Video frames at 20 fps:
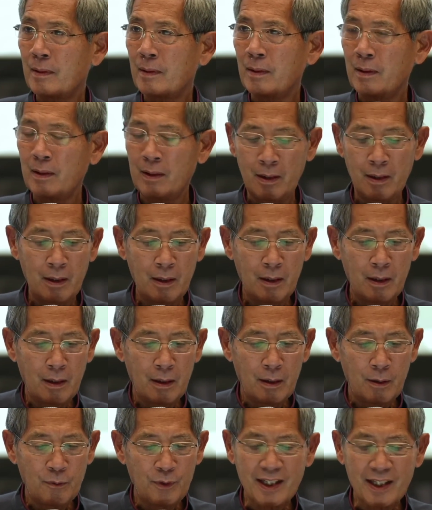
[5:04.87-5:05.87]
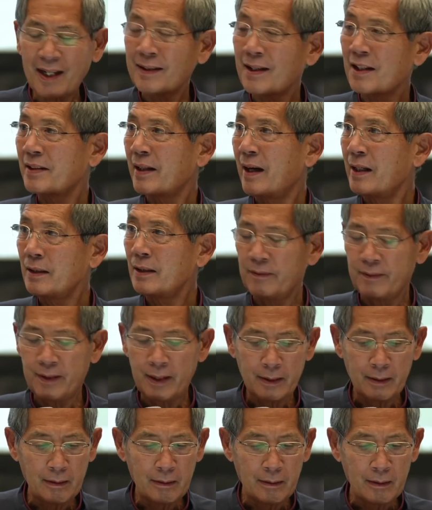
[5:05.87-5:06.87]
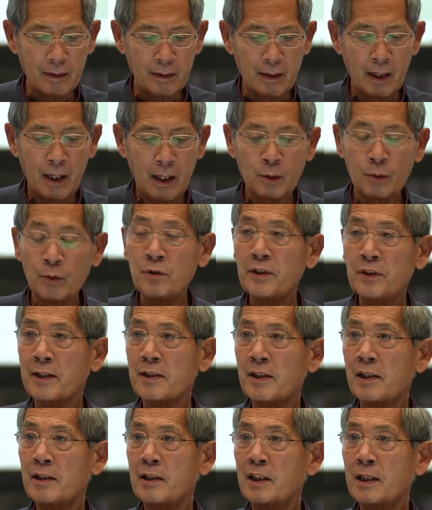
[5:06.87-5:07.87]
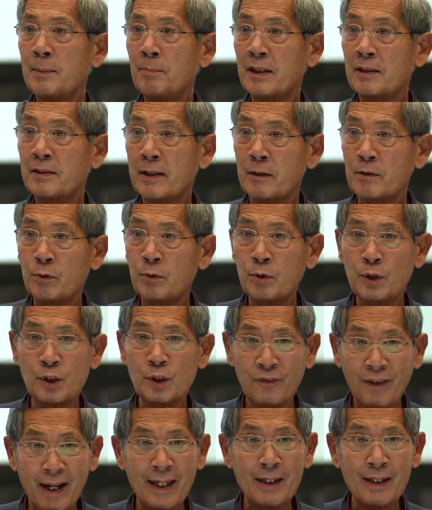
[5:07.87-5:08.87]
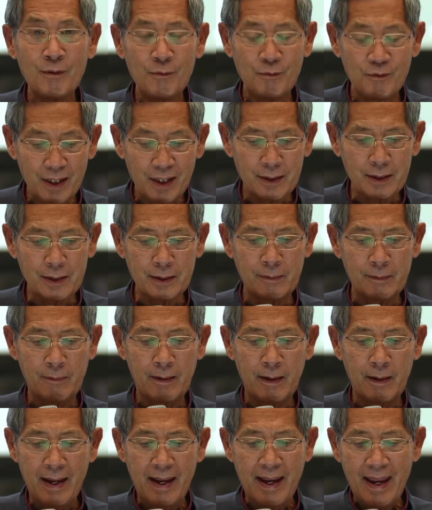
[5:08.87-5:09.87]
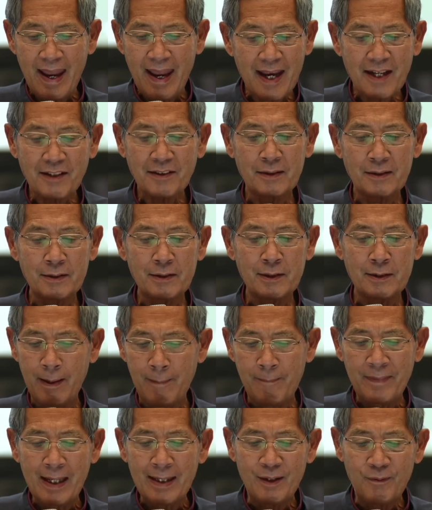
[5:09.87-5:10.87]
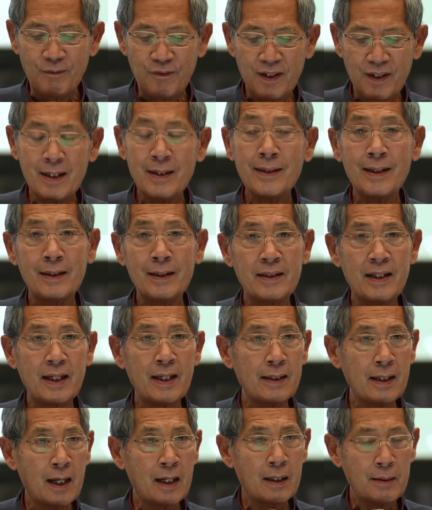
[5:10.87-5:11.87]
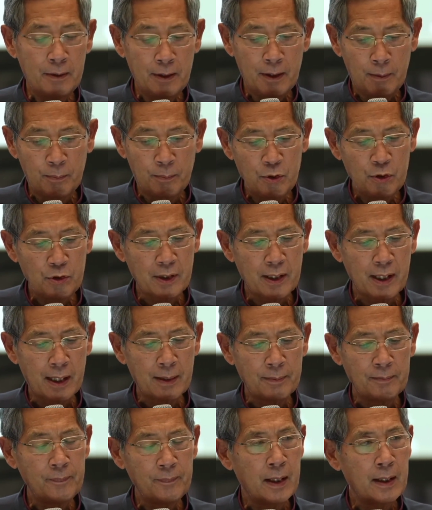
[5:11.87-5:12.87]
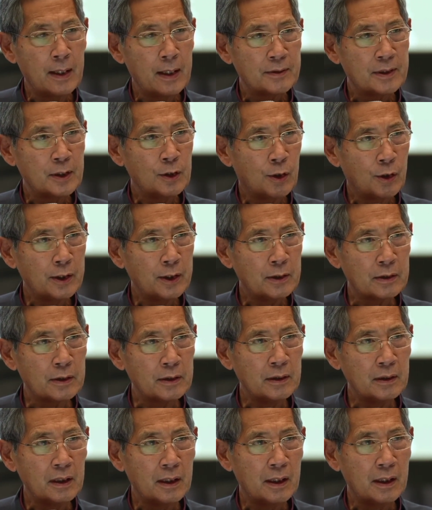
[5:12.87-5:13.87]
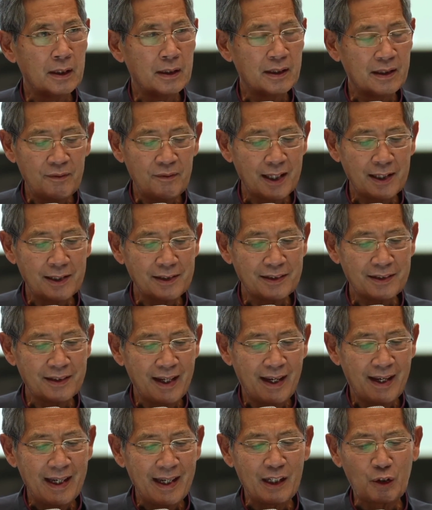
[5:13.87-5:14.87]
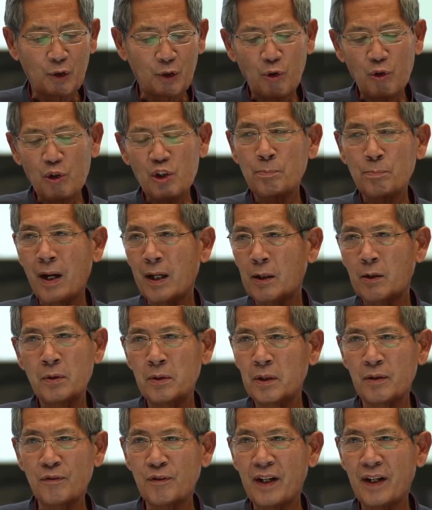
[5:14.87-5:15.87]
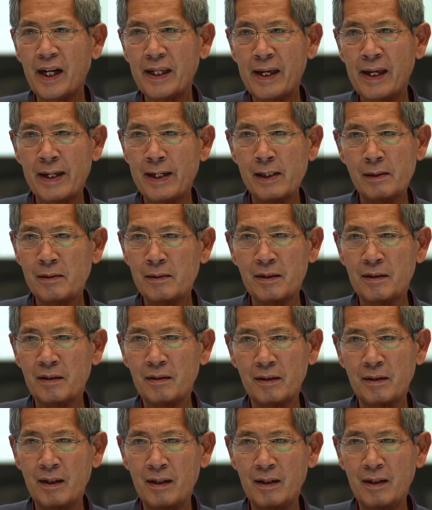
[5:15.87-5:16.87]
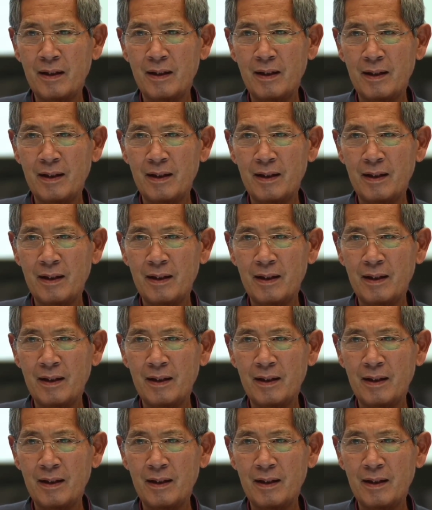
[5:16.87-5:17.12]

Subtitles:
The 4 DNA lattice nucleic acids are commercially available in large packs today. Linking them in any order is feasible in respective labs by computer-controlled processes.